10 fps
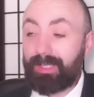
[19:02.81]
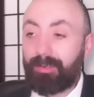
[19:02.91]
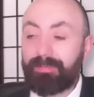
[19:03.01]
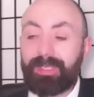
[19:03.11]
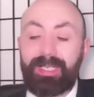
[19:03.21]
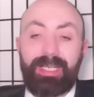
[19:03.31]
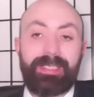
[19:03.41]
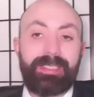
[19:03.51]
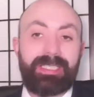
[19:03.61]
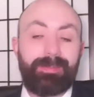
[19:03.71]
who have
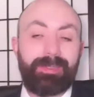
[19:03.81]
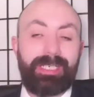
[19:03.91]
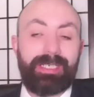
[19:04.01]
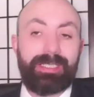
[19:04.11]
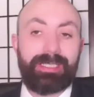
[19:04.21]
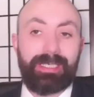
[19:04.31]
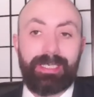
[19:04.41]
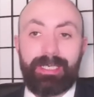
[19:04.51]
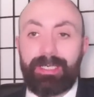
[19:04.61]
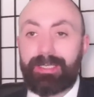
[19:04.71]
declared that simultaneously
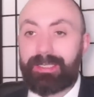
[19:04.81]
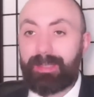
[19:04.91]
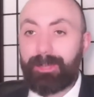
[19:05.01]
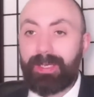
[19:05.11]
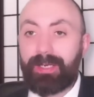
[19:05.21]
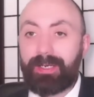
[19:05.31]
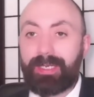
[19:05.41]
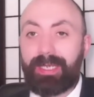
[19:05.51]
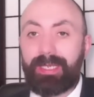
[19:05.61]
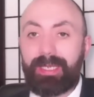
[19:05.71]
the DPRK